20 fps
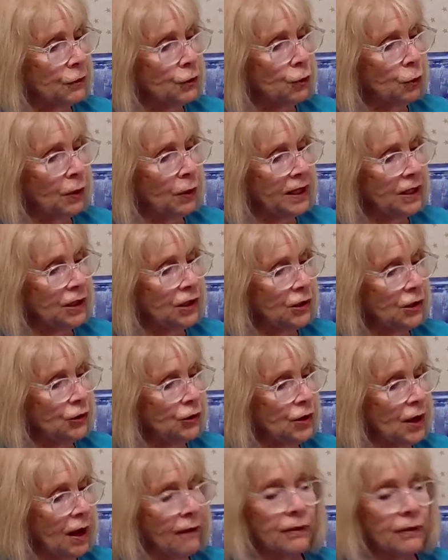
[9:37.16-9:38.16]

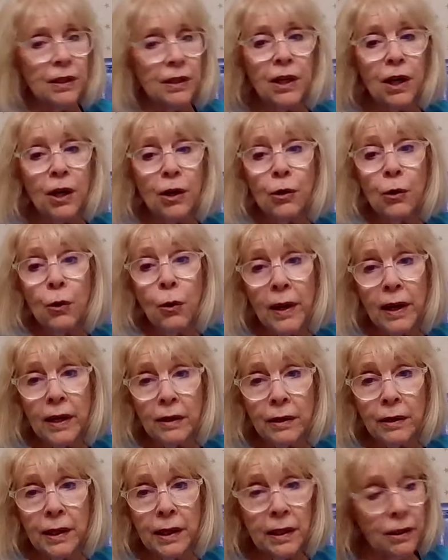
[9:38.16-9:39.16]
27
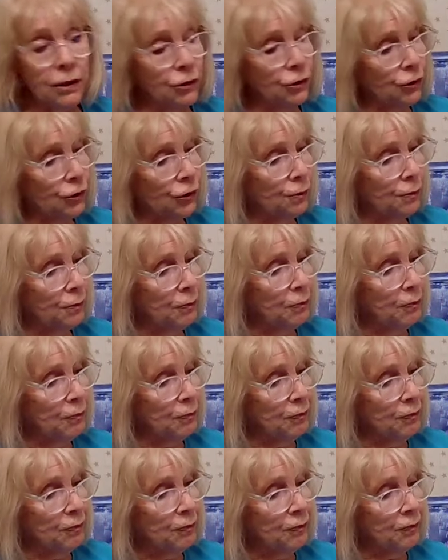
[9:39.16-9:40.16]
Aquarius
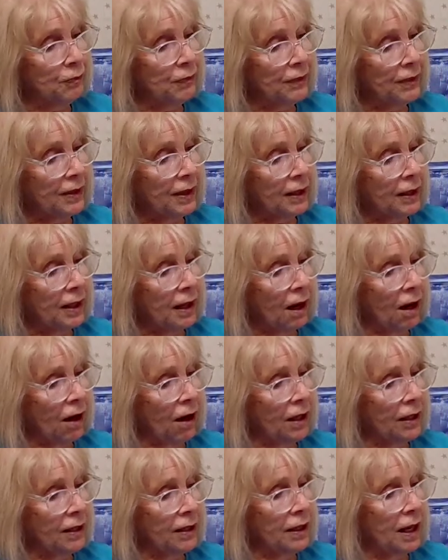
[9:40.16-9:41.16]

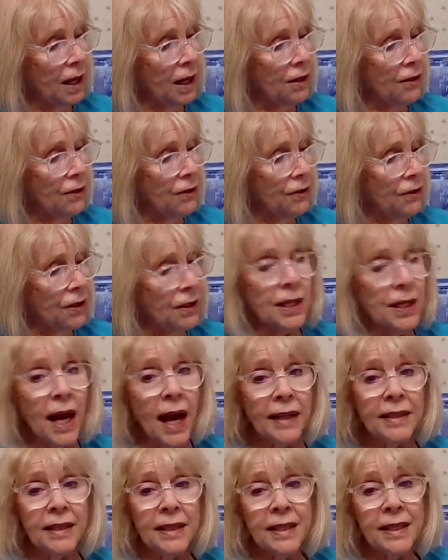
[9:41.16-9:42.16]
on the
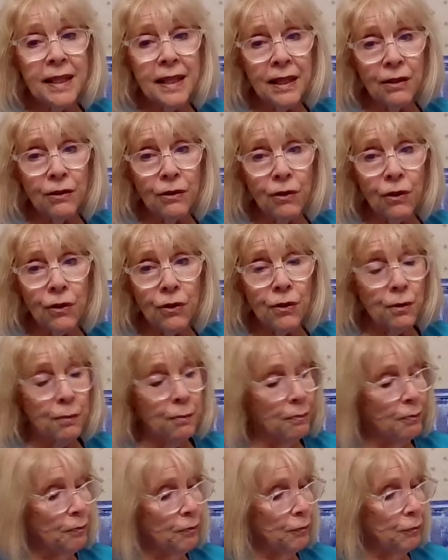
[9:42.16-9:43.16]
19th.
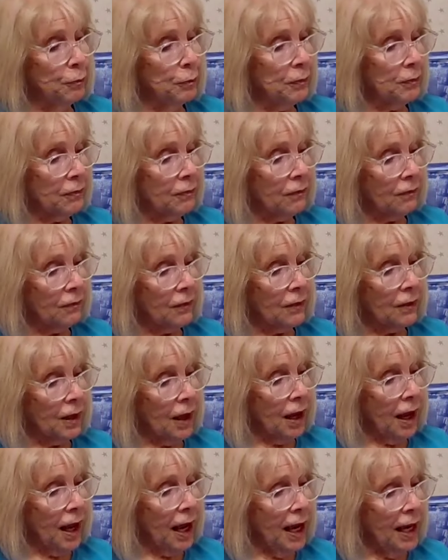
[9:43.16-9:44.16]

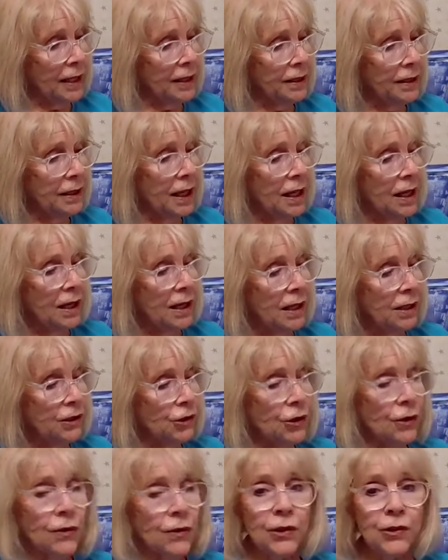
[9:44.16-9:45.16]
And
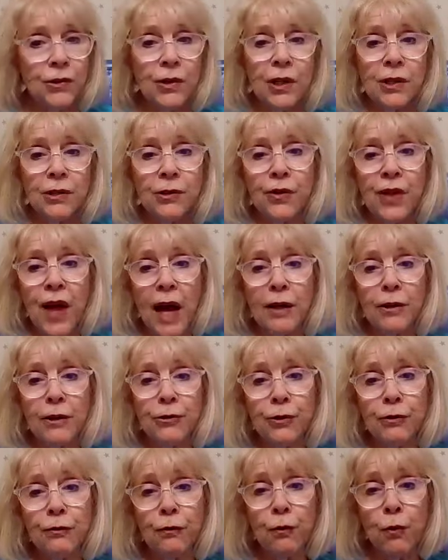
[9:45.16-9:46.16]
it's in the sixth
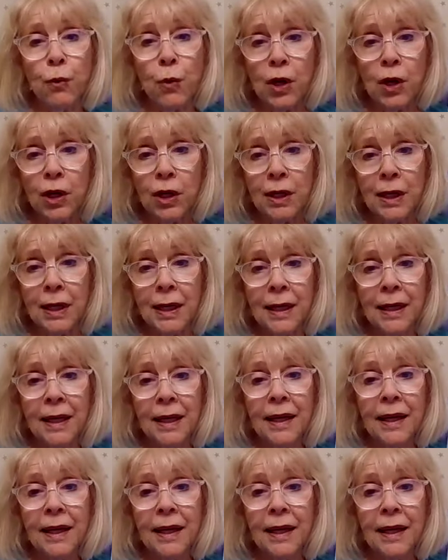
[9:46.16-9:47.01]
house of work,